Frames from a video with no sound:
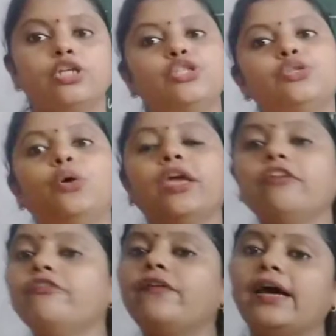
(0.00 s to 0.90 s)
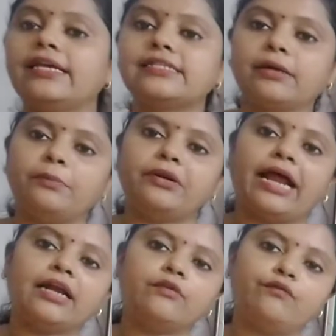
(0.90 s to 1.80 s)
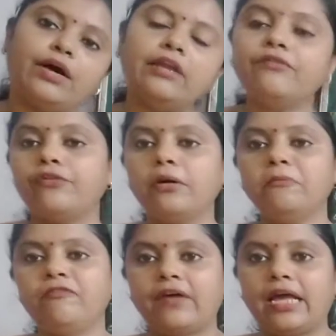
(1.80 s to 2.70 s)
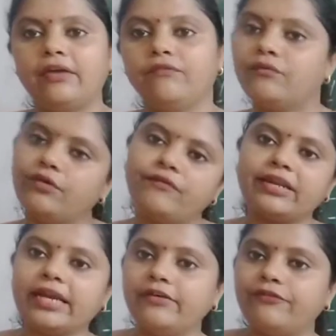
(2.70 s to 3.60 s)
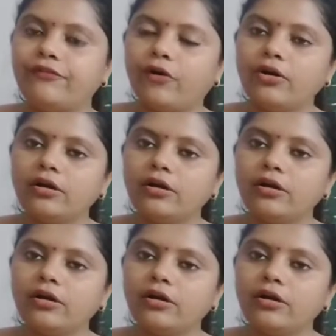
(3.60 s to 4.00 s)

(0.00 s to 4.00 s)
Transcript: So if I subtract 1 from 5, we will get 4.